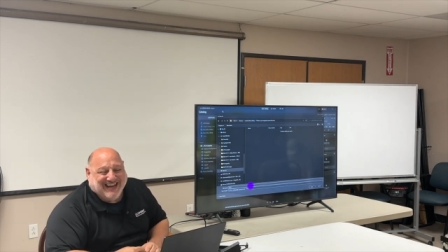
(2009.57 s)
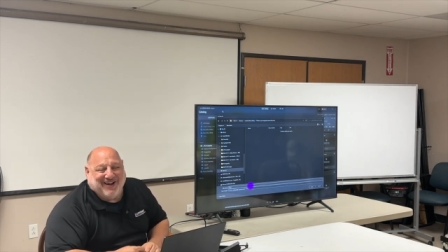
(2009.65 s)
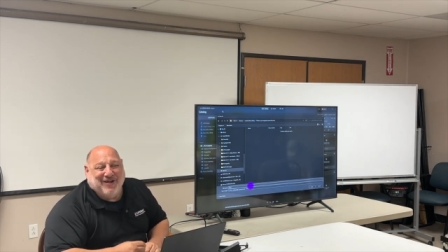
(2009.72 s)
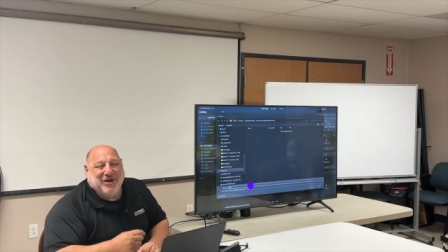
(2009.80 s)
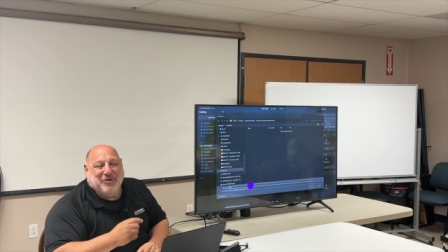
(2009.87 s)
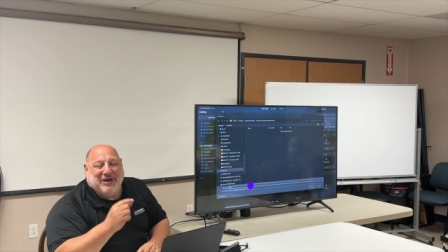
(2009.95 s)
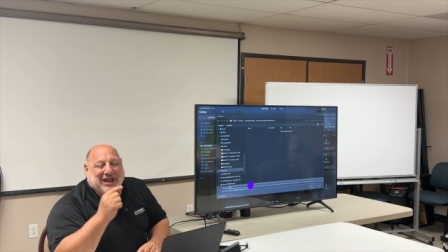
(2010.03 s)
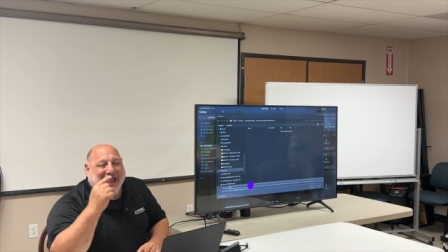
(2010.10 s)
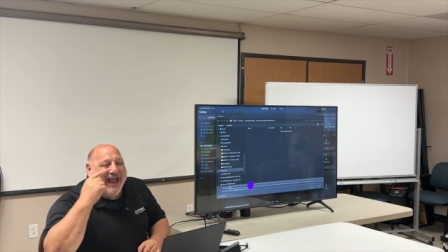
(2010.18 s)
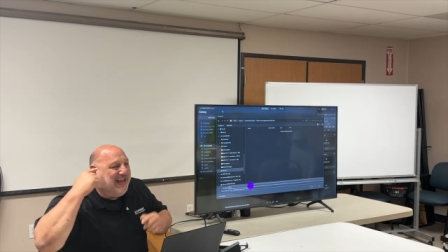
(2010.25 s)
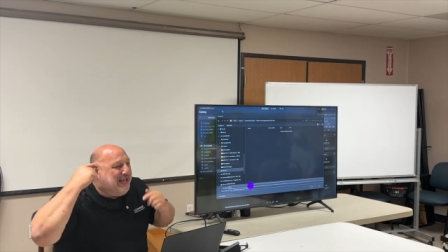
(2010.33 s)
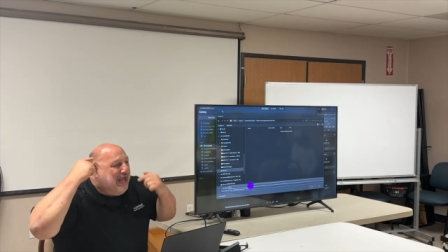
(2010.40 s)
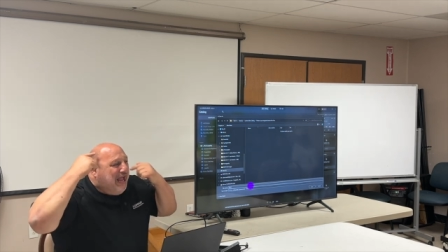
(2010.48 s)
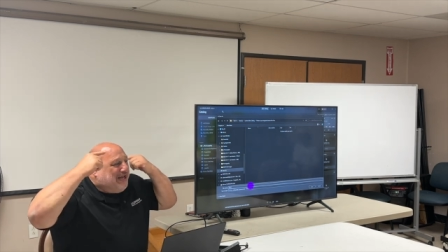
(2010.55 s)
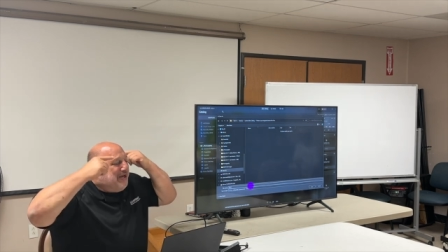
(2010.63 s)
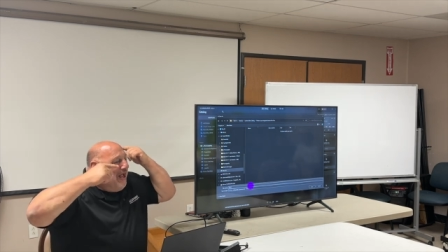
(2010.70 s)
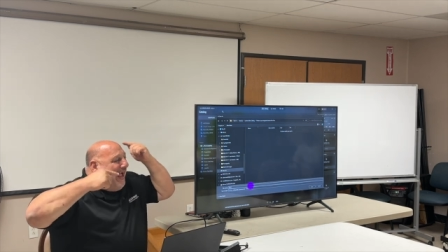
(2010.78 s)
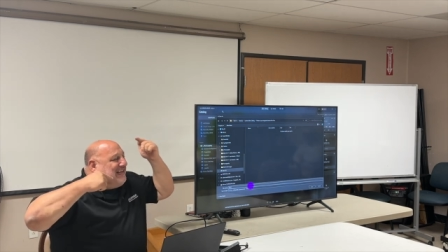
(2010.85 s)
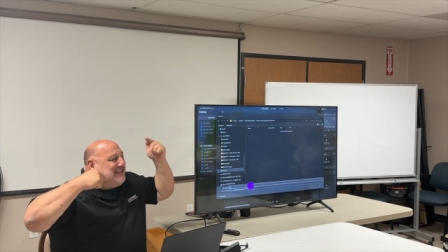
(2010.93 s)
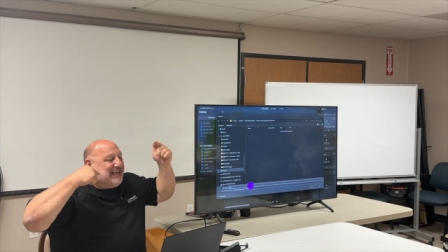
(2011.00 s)
you know, I, I,
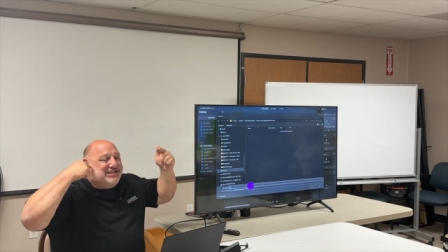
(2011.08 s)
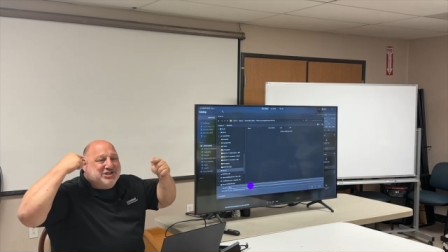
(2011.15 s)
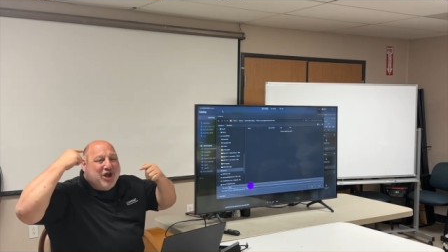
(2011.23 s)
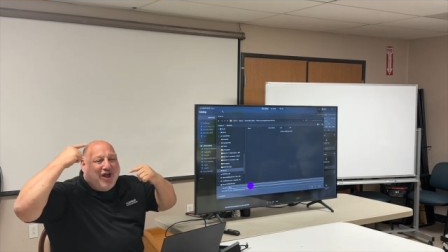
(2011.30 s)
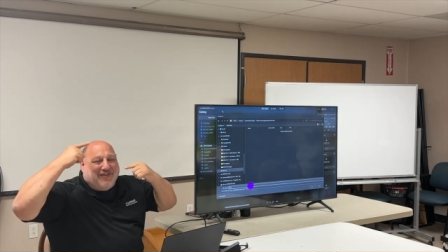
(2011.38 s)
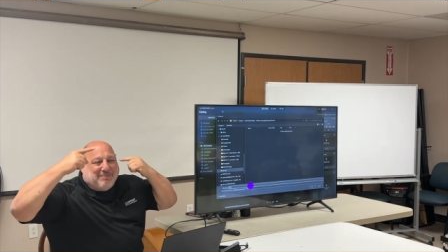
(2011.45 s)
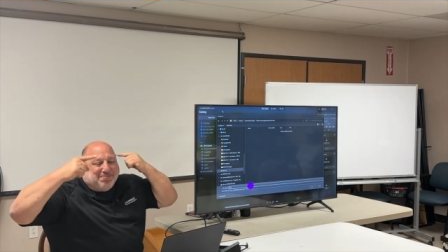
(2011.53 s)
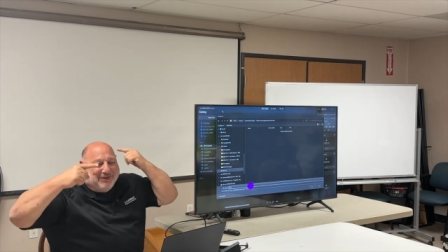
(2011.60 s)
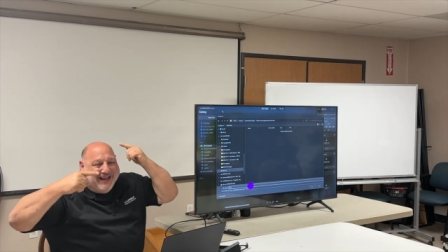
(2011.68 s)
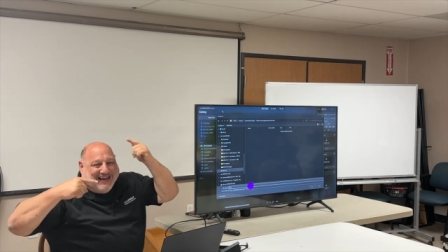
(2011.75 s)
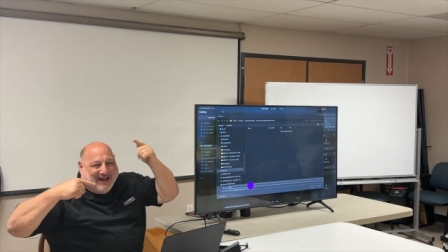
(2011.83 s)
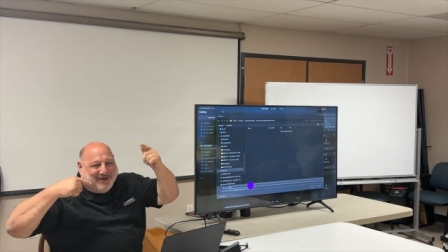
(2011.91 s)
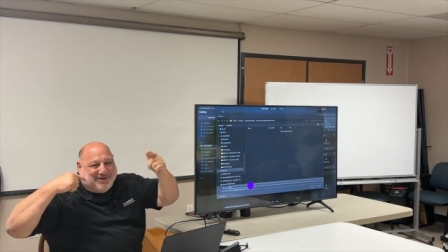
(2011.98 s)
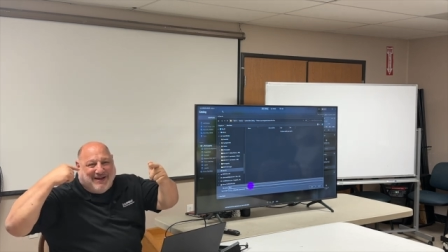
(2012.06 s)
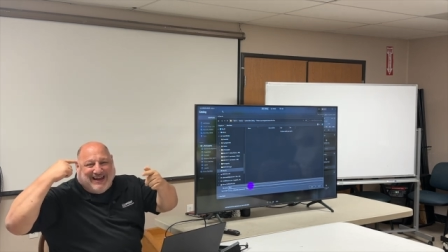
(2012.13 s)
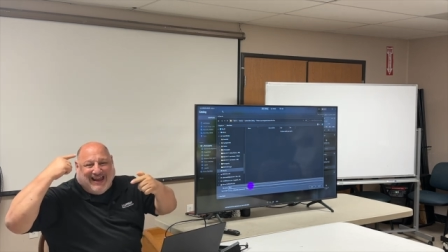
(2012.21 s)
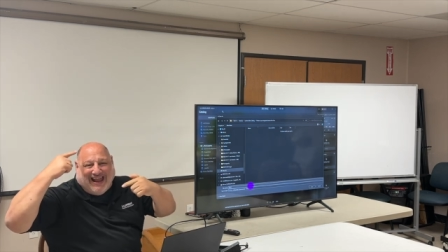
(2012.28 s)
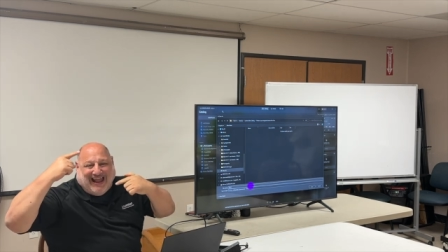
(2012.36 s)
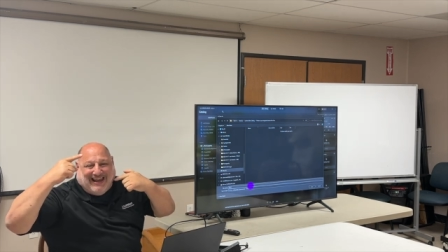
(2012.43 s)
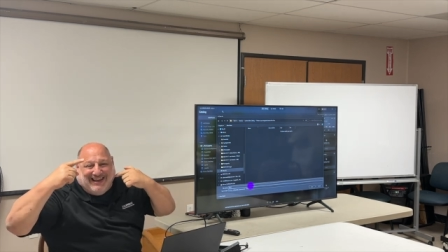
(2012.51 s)
I, saw that playing out in my
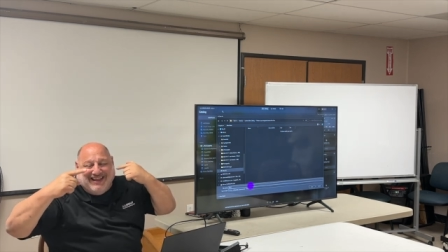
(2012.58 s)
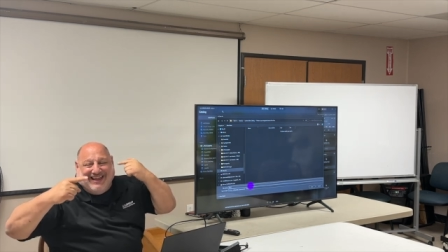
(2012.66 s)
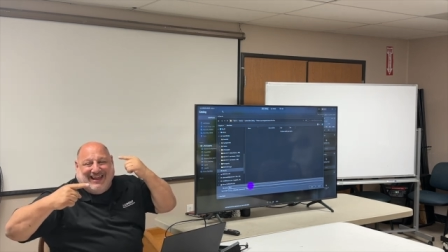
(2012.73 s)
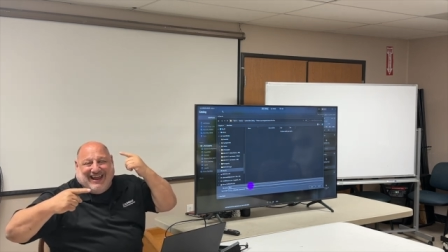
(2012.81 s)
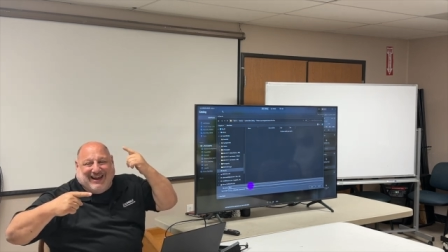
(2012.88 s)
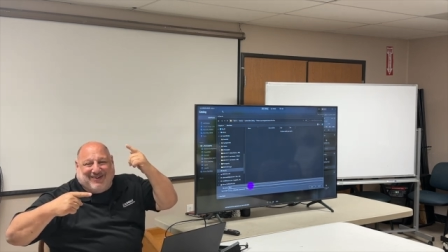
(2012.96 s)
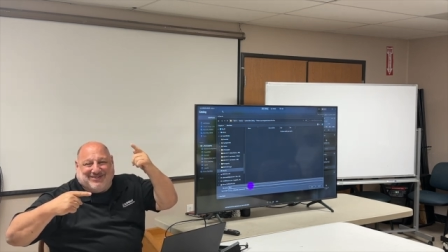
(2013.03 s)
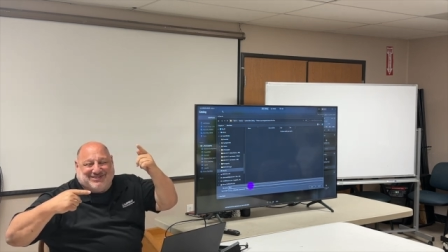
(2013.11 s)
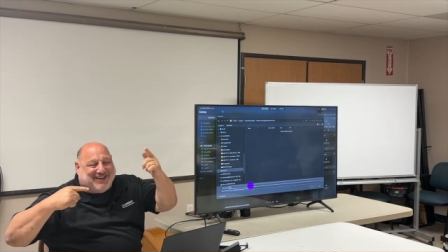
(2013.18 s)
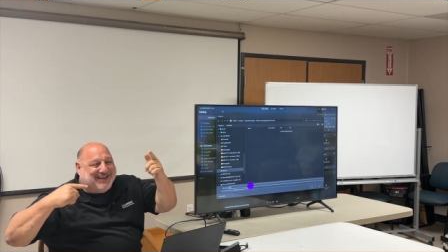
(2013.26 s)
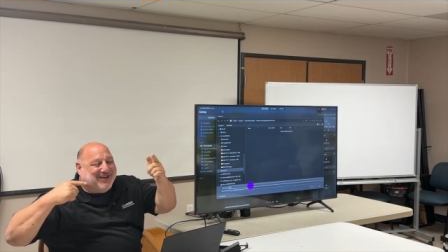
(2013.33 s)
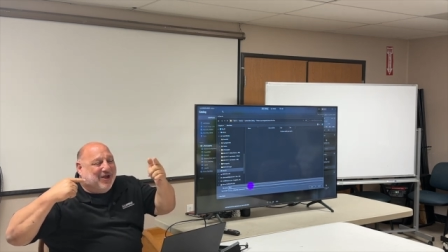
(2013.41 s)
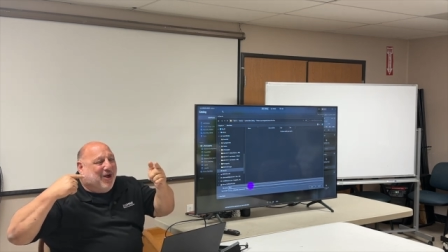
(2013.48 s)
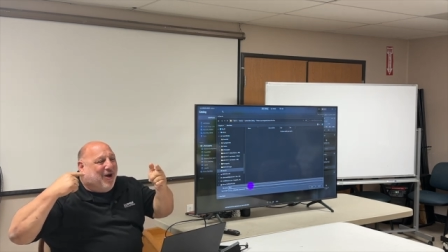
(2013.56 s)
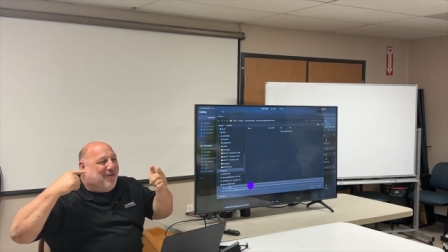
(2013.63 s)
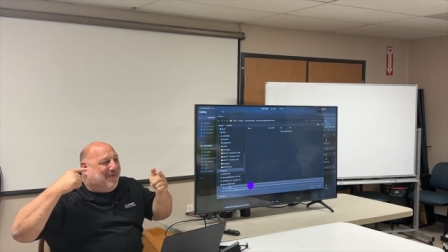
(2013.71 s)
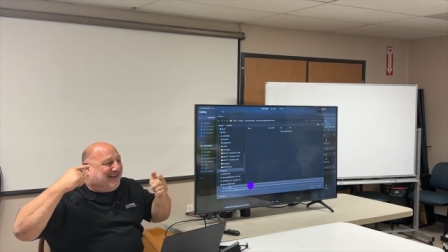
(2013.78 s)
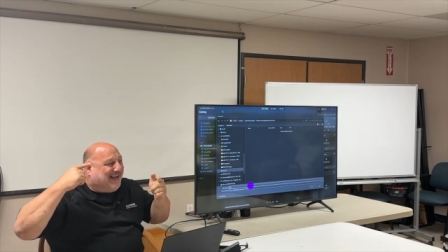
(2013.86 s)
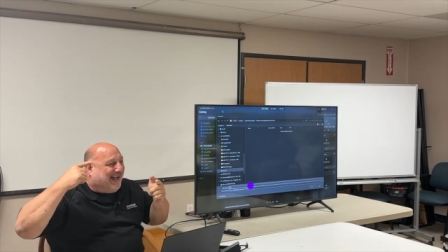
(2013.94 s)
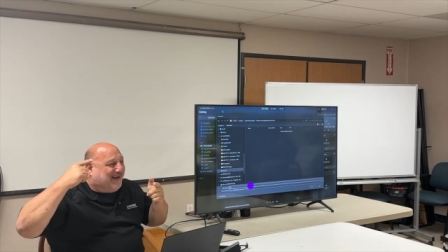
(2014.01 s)
head, and I was like, "Oh
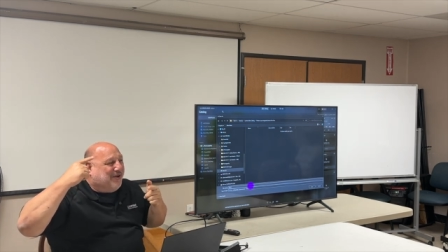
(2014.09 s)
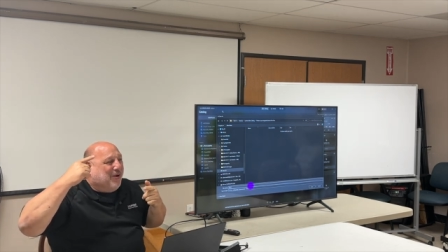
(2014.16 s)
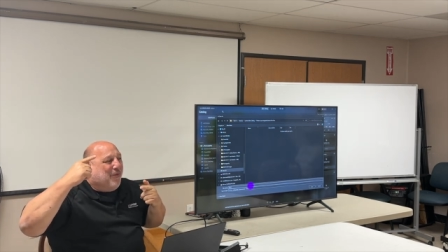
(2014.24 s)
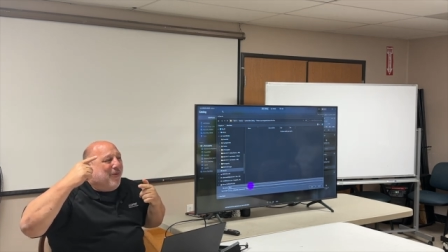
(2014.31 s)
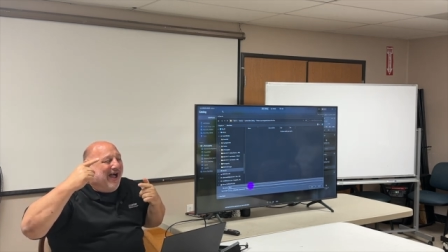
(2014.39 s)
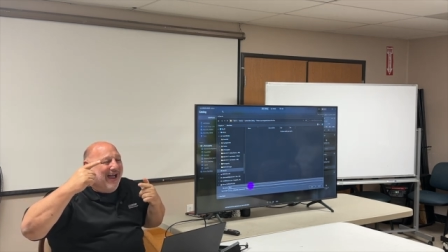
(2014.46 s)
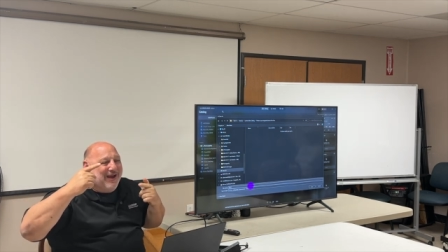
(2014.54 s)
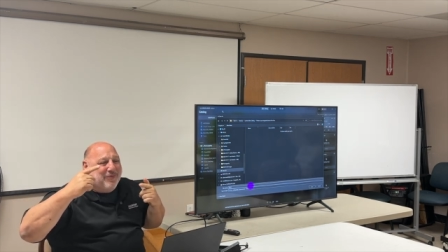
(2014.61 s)
my God, why?